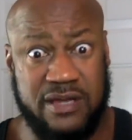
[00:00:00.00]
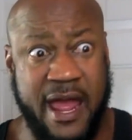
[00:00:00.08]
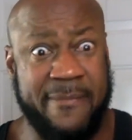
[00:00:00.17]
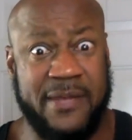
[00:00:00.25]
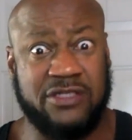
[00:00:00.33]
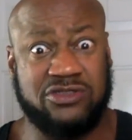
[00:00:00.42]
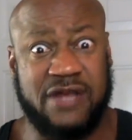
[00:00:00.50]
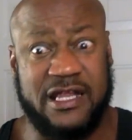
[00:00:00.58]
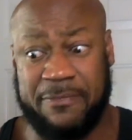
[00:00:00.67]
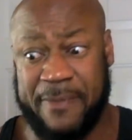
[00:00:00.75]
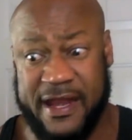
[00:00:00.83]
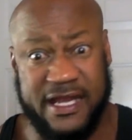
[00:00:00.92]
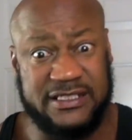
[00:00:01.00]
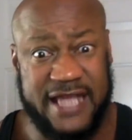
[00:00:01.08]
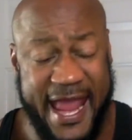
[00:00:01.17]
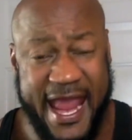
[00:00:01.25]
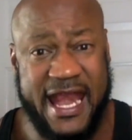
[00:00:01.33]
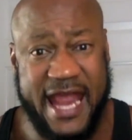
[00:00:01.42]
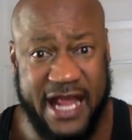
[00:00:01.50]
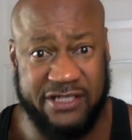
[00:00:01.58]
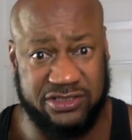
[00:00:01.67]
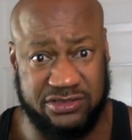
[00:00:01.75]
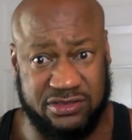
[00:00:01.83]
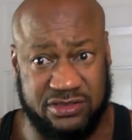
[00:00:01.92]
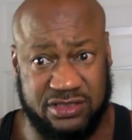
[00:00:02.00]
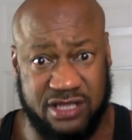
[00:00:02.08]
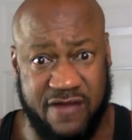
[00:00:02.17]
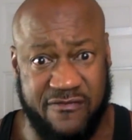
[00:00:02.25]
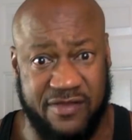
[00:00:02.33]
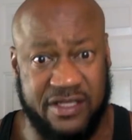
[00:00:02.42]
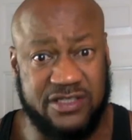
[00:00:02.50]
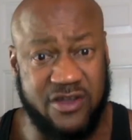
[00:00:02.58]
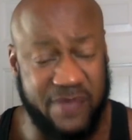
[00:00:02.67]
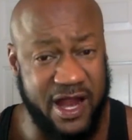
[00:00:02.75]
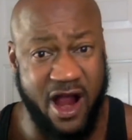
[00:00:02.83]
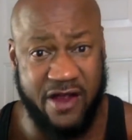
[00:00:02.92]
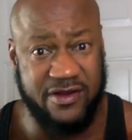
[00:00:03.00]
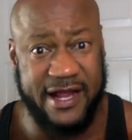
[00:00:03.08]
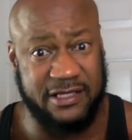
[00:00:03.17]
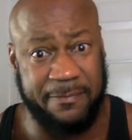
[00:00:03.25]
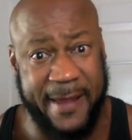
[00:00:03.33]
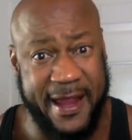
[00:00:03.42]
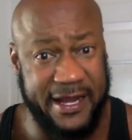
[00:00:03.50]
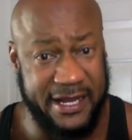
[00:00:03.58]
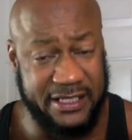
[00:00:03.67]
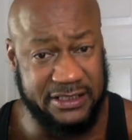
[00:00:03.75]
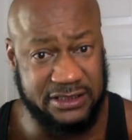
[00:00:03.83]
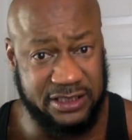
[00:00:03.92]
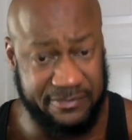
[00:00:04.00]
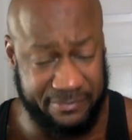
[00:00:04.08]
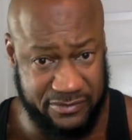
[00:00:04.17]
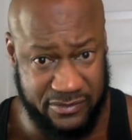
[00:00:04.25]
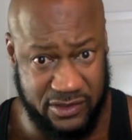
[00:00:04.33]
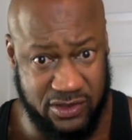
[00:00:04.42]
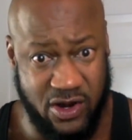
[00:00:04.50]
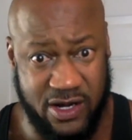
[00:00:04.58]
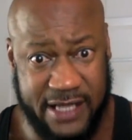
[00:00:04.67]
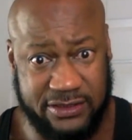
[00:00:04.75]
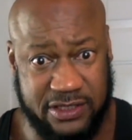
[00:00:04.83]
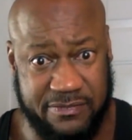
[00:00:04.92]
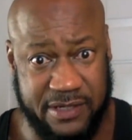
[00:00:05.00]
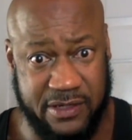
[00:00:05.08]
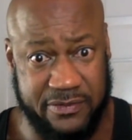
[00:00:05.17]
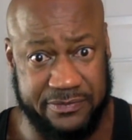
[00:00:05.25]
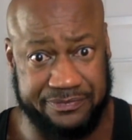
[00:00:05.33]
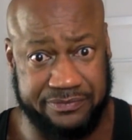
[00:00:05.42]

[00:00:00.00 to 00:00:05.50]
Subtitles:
That means you got to pay this and extra stuff. At least over there, all you got to pay is your electric bill.